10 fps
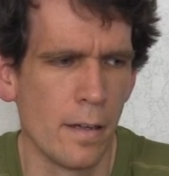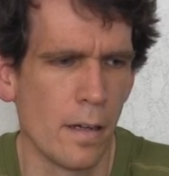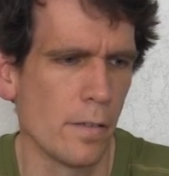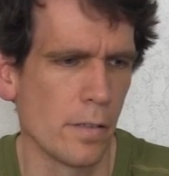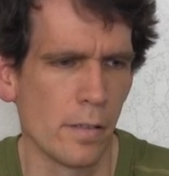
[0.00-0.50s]

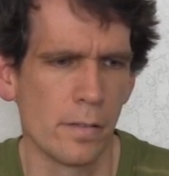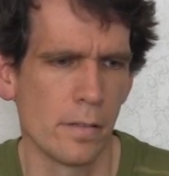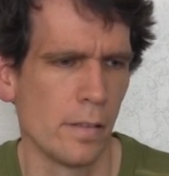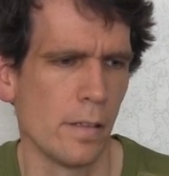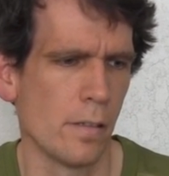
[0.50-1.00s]

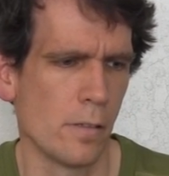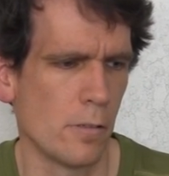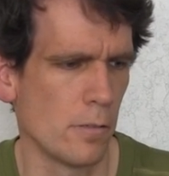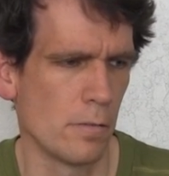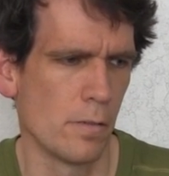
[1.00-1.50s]
also in the
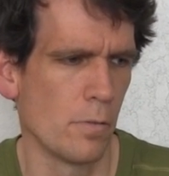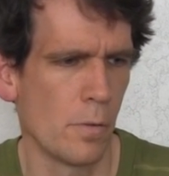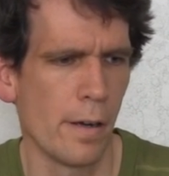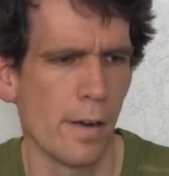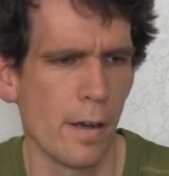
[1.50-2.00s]
whole
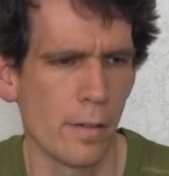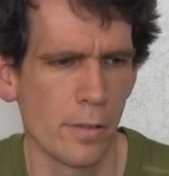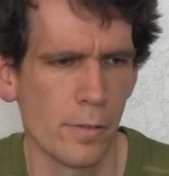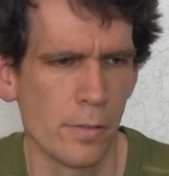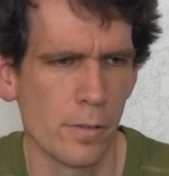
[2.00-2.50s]

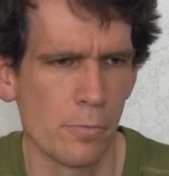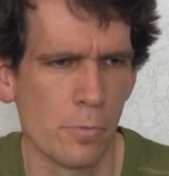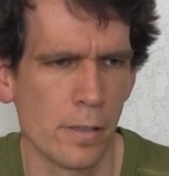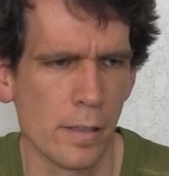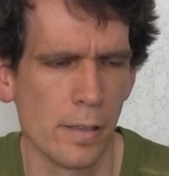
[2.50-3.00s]
warehouse, it was
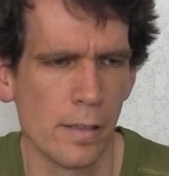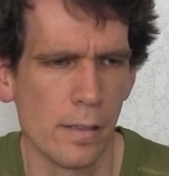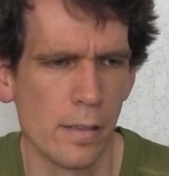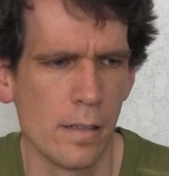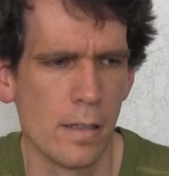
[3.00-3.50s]

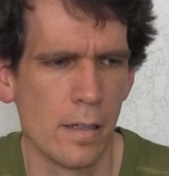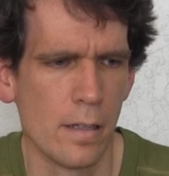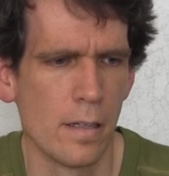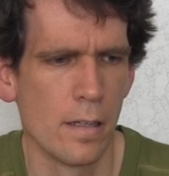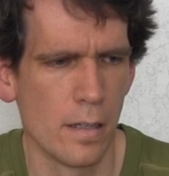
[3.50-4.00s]
really
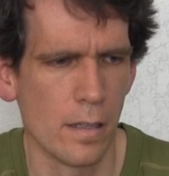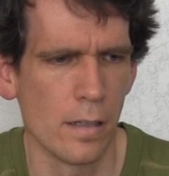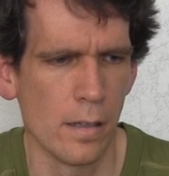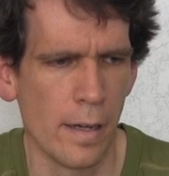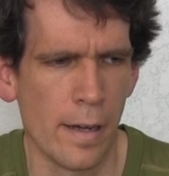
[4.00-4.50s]

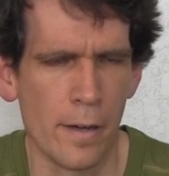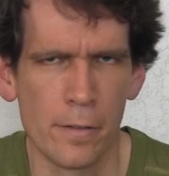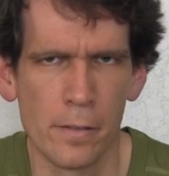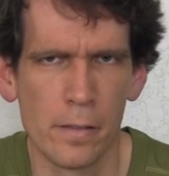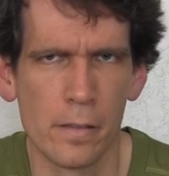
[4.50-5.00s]

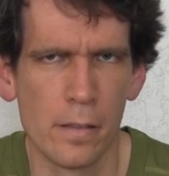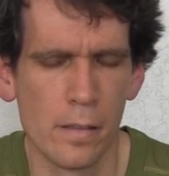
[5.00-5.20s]
loud.